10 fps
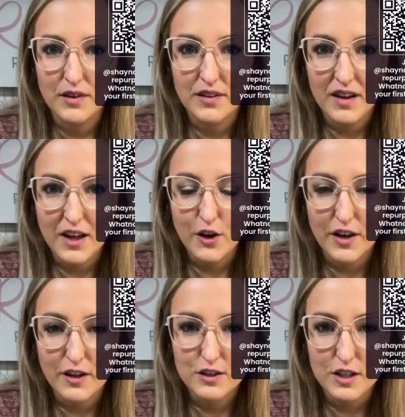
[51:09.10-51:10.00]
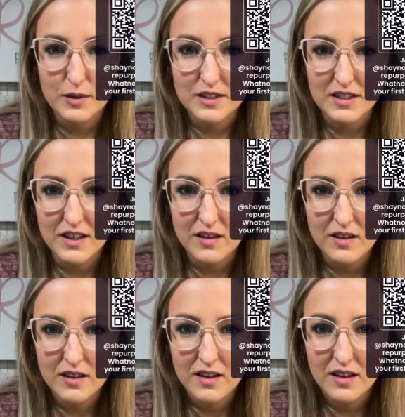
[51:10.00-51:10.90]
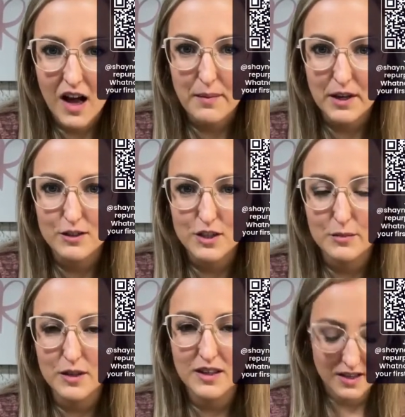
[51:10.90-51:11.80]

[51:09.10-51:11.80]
You're a YouTuber too. I'm a YouTuber.